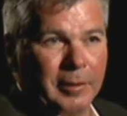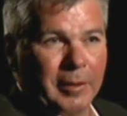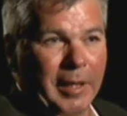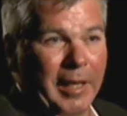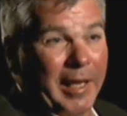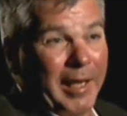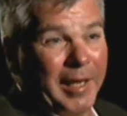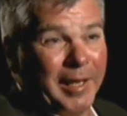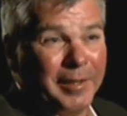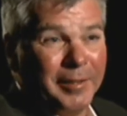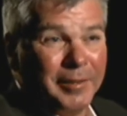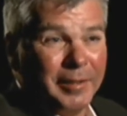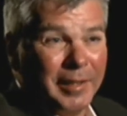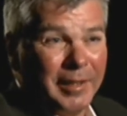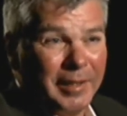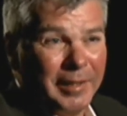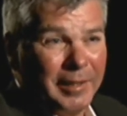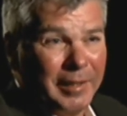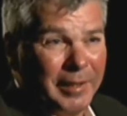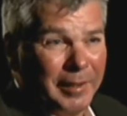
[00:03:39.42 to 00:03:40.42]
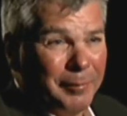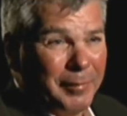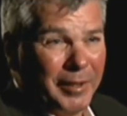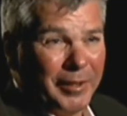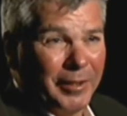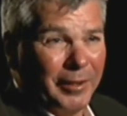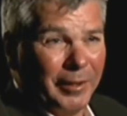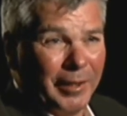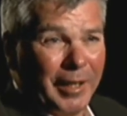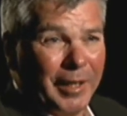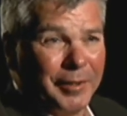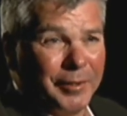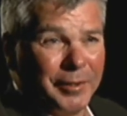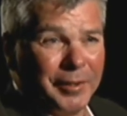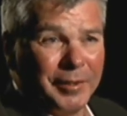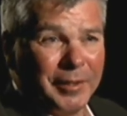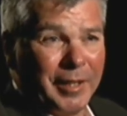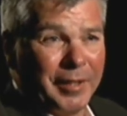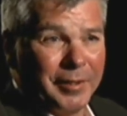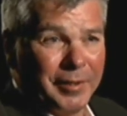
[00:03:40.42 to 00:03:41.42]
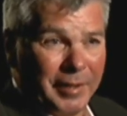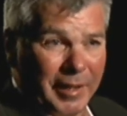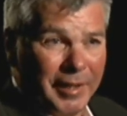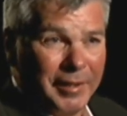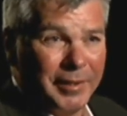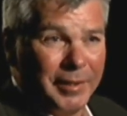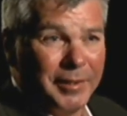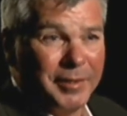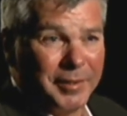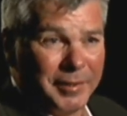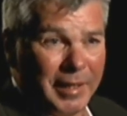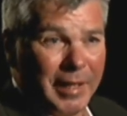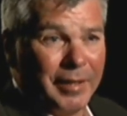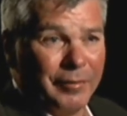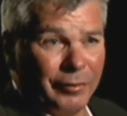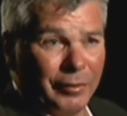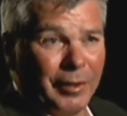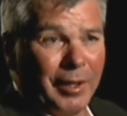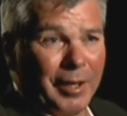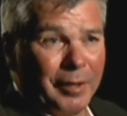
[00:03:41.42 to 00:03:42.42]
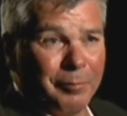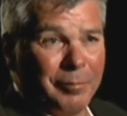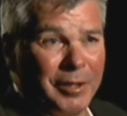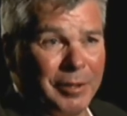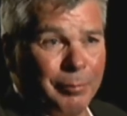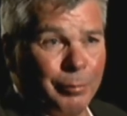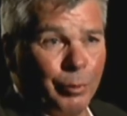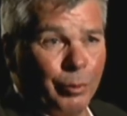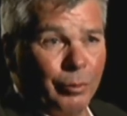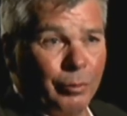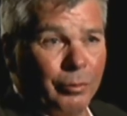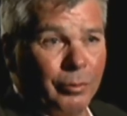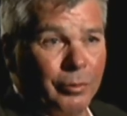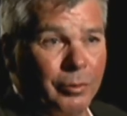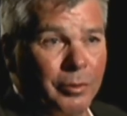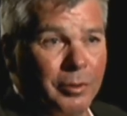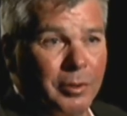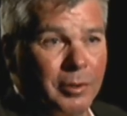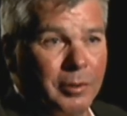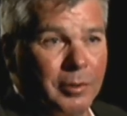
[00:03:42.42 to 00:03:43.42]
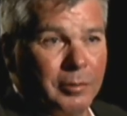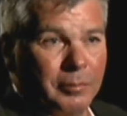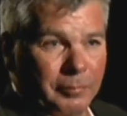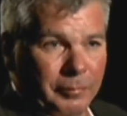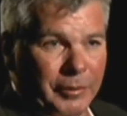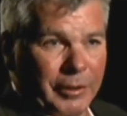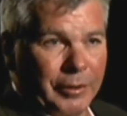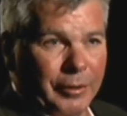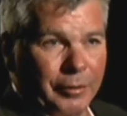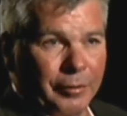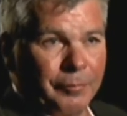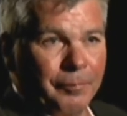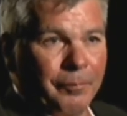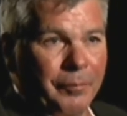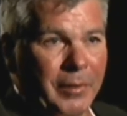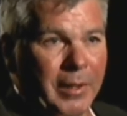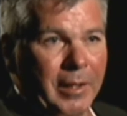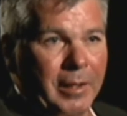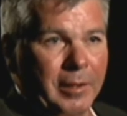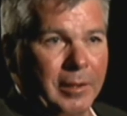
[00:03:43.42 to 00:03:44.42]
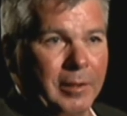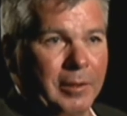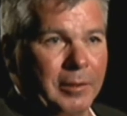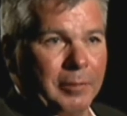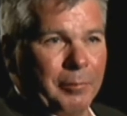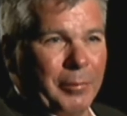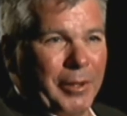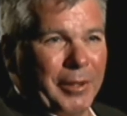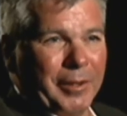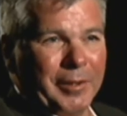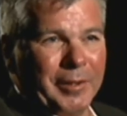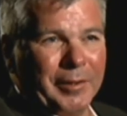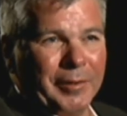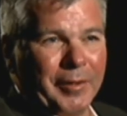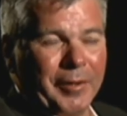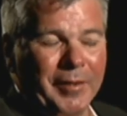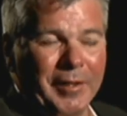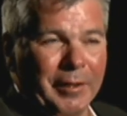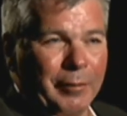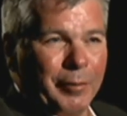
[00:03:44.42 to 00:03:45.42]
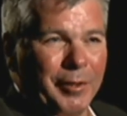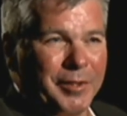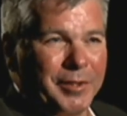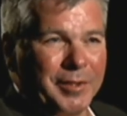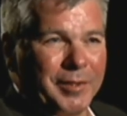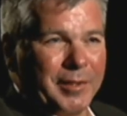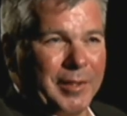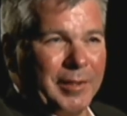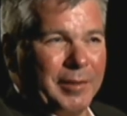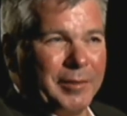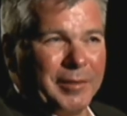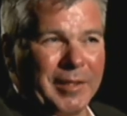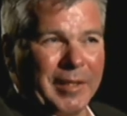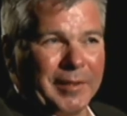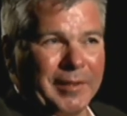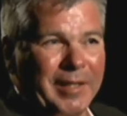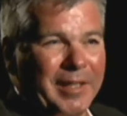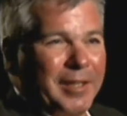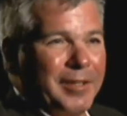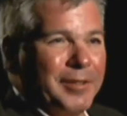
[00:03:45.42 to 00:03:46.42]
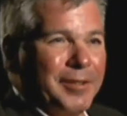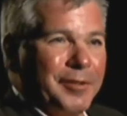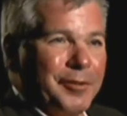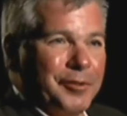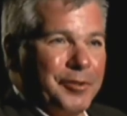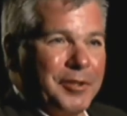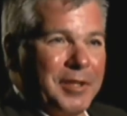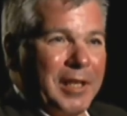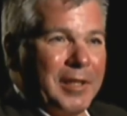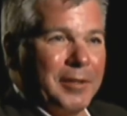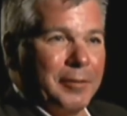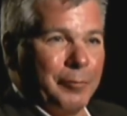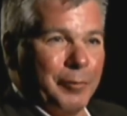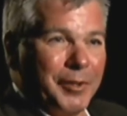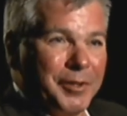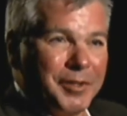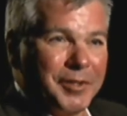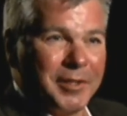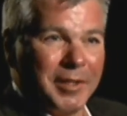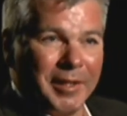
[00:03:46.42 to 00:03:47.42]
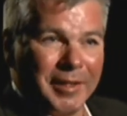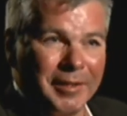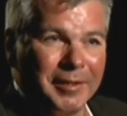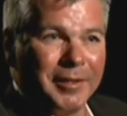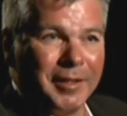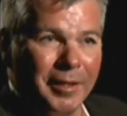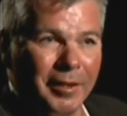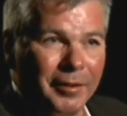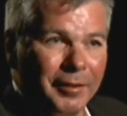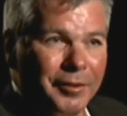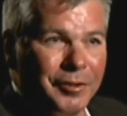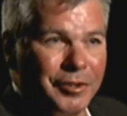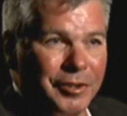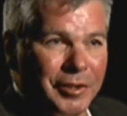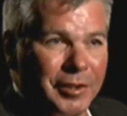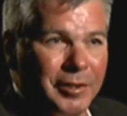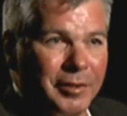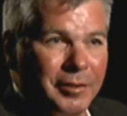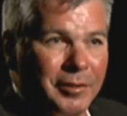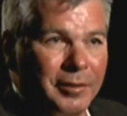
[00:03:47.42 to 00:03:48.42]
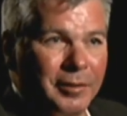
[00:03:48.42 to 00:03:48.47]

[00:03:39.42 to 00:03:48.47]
And, and I'm not going to lie to you, Nathan, I did save a lot of people, you know. But the thing was, is that it's like they didn't understand that was Scientology.